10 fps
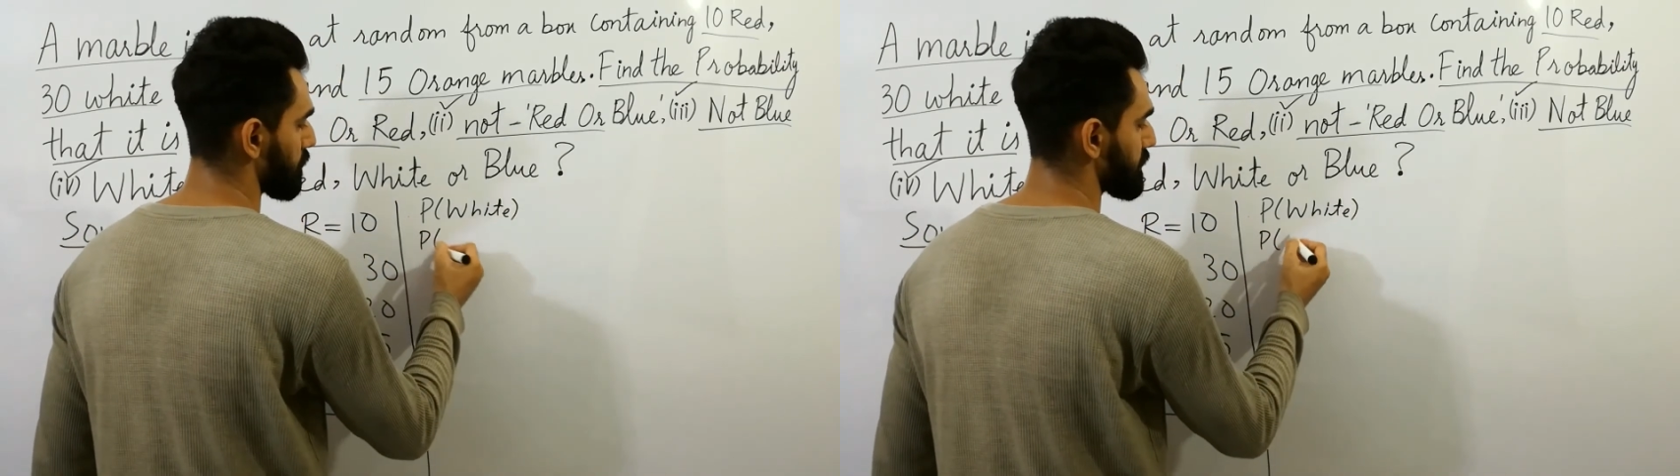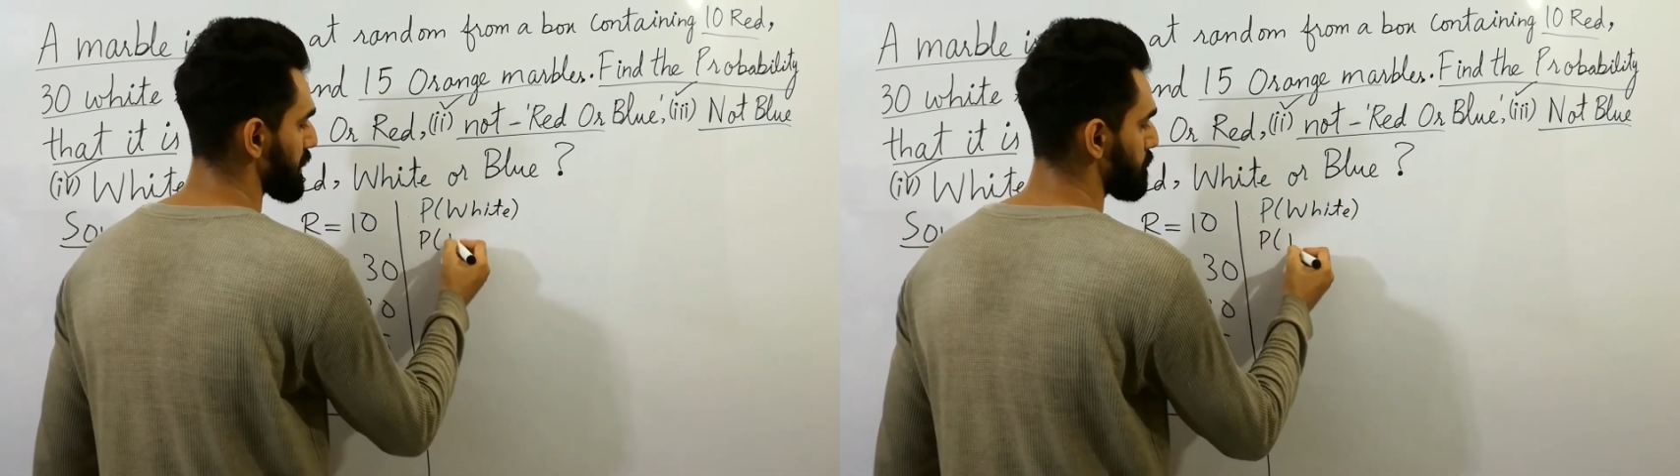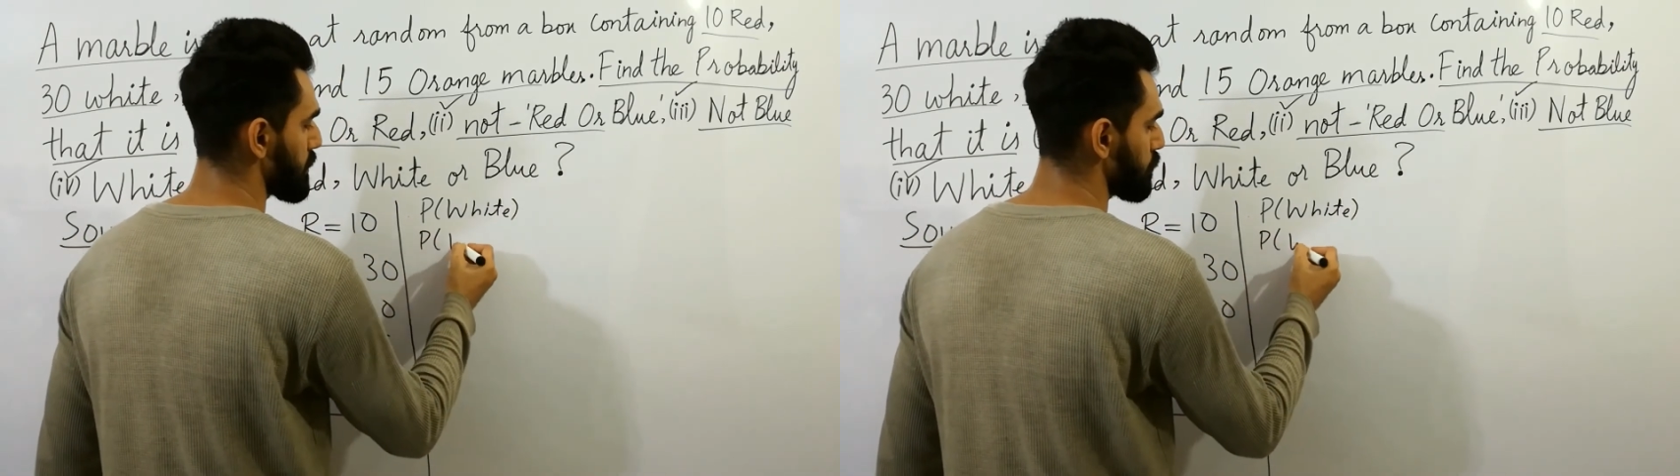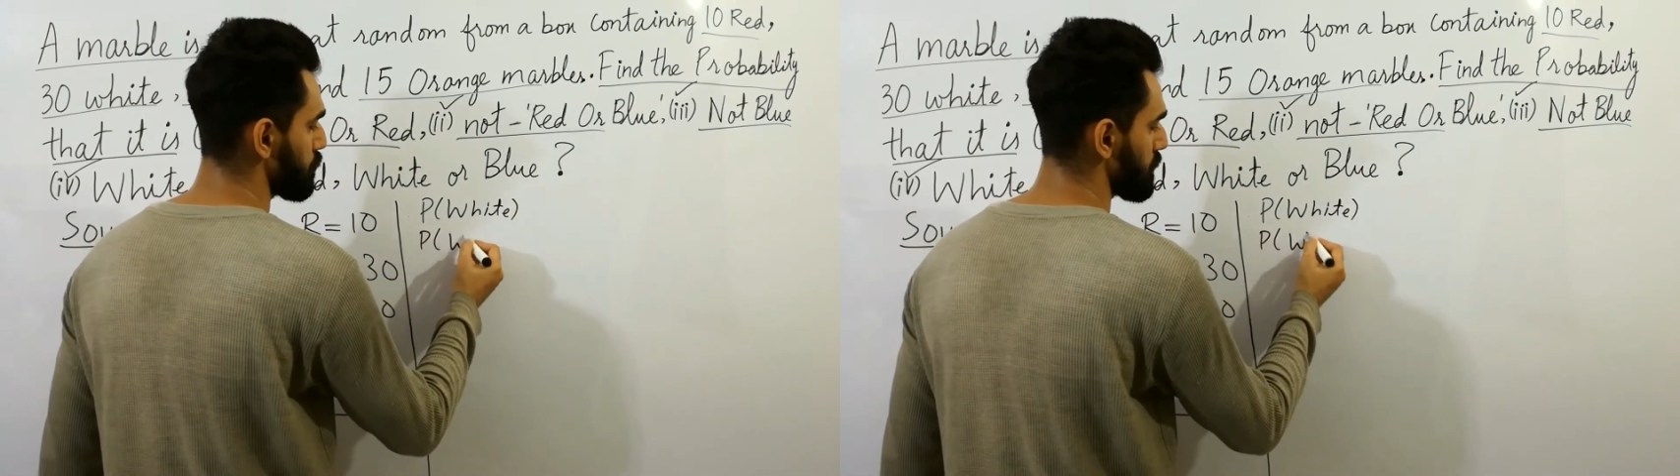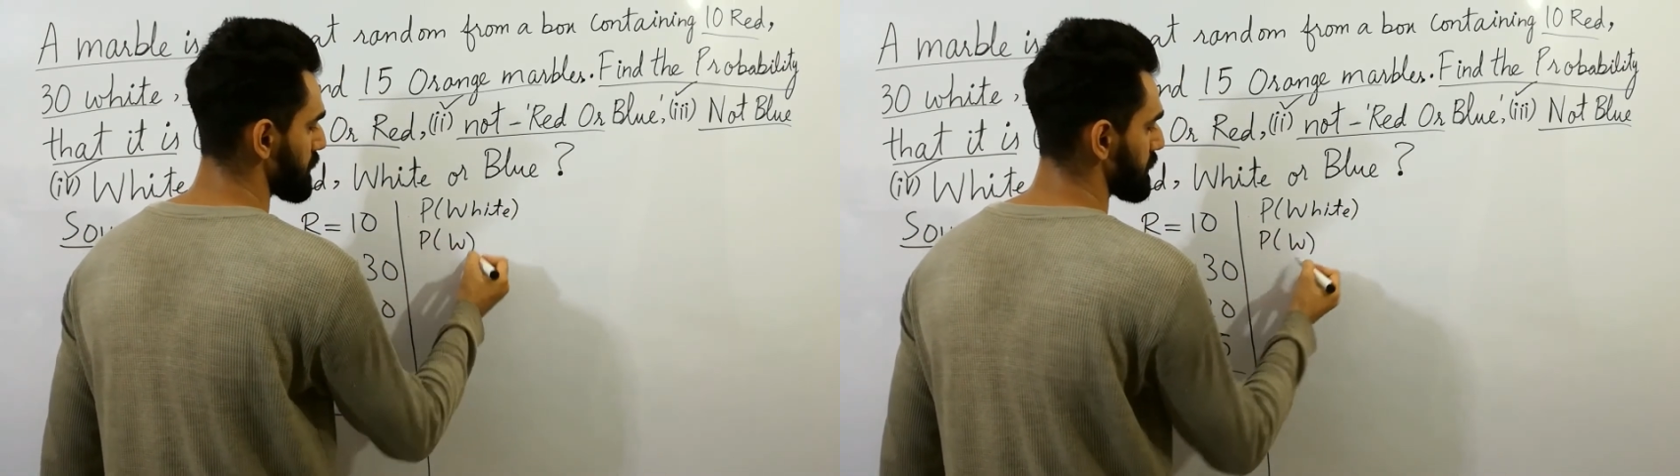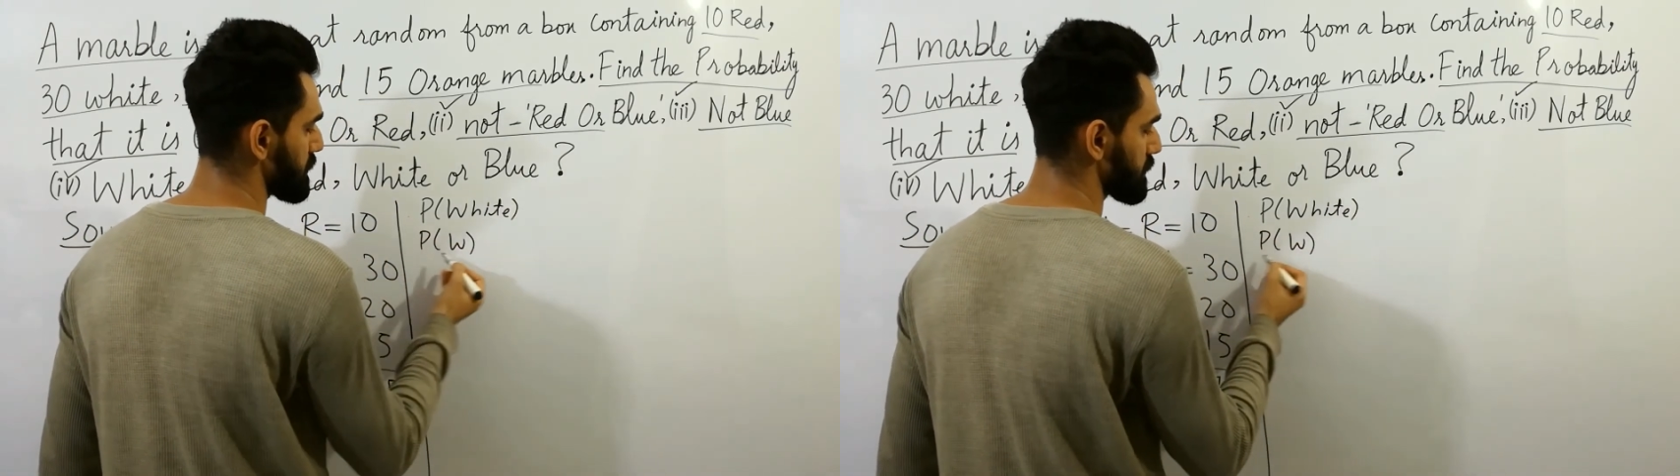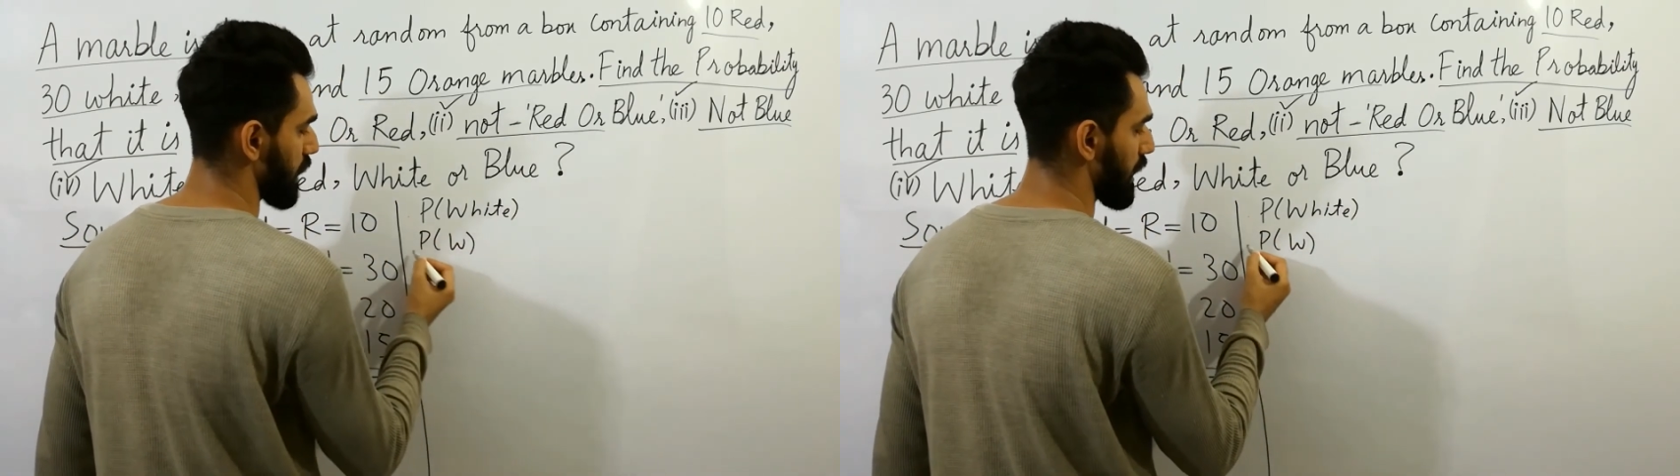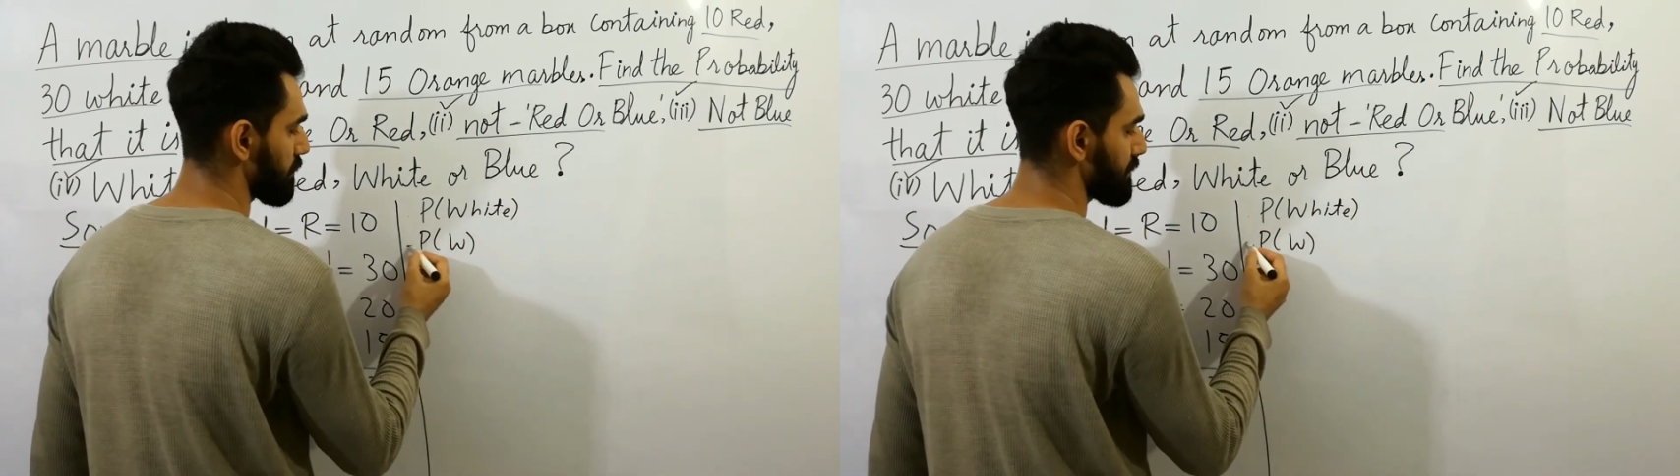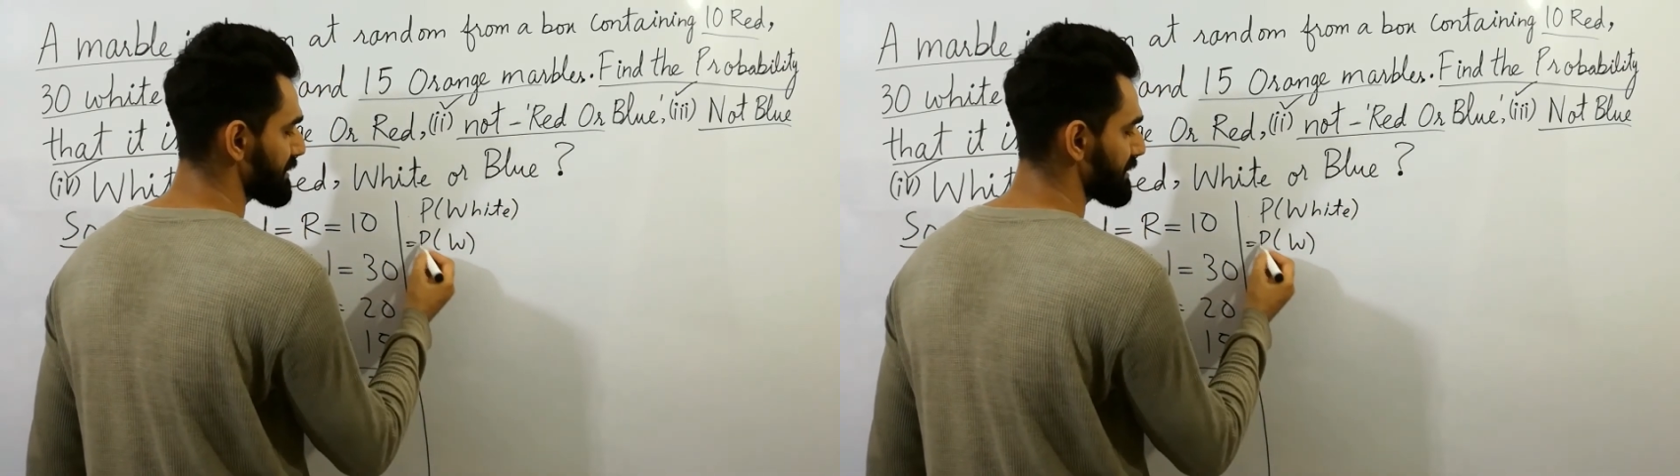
W is always